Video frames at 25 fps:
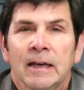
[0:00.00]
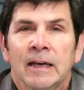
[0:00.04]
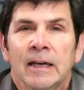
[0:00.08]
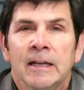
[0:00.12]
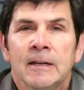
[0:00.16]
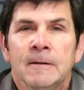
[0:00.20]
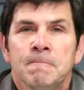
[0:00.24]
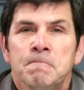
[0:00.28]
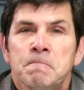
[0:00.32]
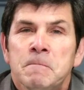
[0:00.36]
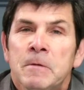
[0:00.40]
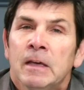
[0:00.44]

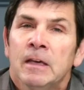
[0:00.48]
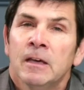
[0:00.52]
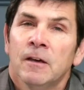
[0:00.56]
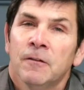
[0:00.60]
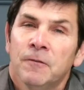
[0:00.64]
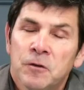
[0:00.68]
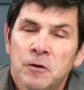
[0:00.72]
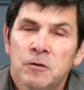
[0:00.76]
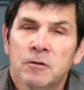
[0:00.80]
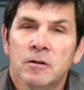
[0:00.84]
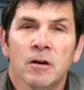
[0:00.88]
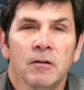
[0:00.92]
And
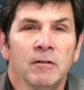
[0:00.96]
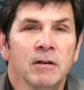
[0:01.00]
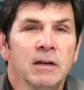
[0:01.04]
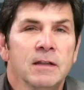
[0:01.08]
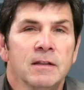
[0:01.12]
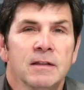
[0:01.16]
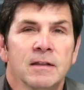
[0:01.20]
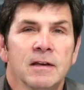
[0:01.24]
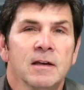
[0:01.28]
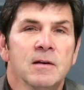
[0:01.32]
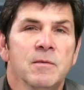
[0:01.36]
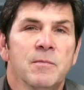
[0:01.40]
if you know
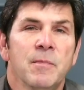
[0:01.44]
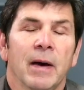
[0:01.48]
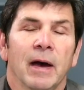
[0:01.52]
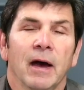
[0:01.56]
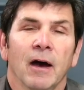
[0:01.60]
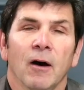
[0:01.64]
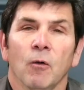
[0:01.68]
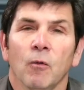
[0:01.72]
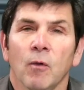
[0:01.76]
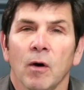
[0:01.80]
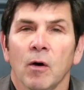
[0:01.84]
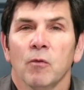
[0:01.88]
anything
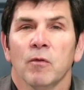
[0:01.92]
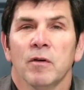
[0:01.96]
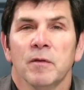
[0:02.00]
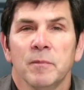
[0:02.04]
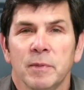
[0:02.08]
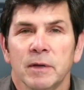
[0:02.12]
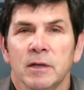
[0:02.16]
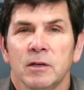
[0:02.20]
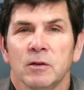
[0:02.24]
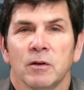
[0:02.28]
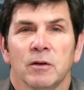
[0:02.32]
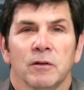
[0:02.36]
about what we've
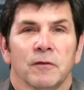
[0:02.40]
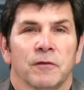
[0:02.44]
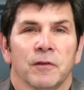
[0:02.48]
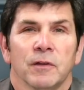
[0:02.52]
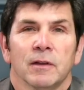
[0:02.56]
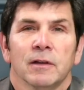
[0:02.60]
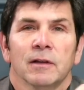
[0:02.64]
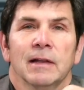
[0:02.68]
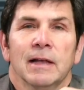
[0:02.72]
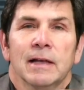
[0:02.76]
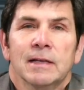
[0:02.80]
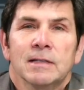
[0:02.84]
been doing for
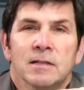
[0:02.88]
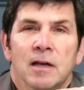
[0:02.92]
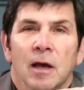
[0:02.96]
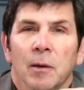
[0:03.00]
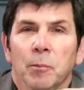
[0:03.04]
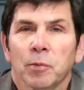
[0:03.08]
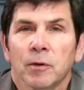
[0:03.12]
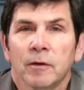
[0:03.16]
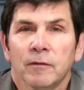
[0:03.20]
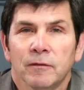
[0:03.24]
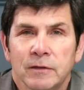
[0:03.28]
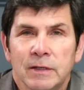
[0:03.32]
the last
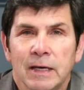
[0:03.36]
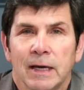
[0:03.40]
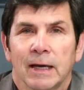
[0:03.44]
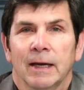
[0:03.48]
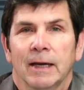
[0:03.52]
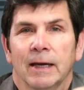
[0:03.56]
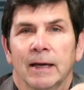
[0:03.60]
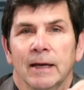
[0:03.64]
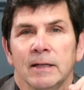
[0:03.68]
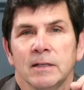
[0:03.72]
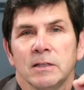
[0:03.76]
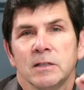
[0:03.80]
couple of
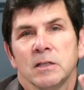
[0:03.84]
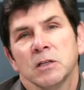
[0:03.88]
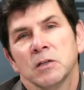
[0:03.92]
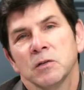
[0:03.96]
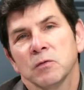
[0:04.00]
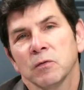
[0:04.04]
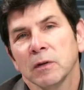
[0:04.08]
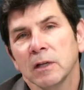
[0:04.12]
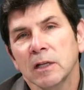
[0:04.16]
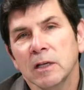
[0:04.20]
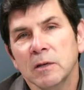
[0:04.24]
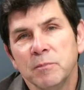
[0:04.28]
decades,
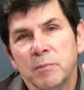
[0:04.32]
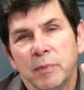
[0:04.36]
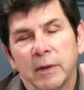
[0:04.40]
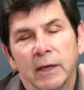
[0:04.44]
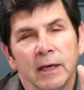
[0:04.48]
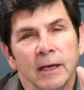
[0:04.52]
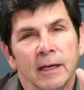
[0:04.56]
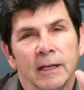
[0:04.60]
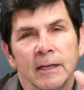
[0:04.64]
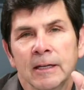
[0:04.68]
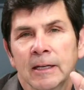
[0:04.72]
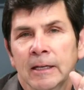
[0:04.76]
it's really
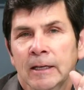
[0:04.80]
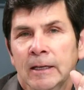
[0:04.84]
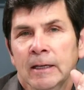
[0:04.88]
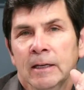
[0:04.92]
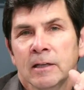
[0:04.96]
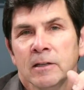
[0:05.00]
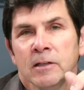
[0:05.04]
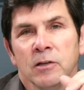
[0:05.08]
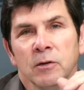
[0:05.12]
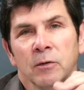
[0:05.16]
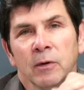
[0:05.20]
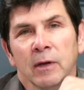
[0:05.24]
been
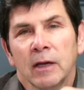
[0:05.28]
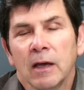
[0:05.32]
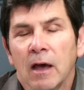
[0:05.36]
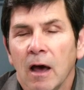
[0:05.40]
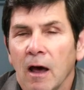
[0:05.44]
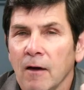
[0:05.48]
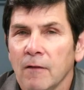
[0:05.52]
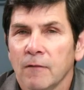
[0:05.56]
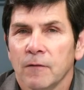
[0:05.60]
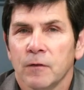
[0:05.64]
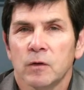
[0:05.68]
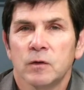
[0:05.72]
doing
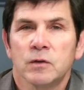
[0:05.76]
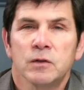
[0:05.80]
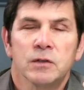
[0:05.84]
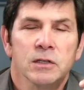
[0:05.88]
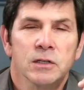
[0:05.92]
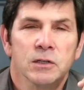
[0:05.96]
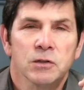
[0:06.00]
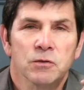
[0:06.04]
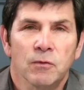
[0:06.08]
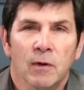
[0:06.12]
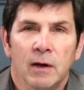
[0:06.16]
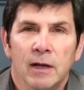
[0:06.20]

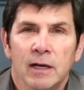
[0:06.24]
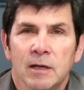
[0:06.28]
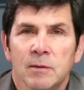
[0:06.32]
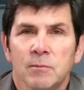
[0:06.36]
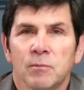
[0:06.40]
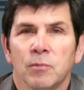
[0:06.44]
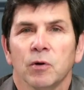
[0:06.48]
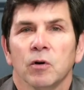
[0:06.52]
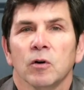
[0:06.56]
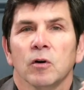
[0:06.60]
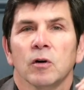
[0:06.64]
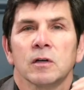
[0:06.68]
conferences, writing
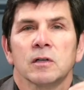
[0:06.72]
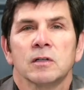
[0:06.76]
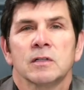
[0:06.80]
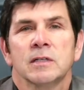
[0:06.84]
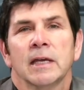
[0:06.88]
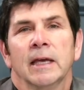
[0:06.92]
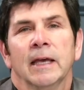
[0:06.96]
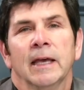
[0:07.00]
books,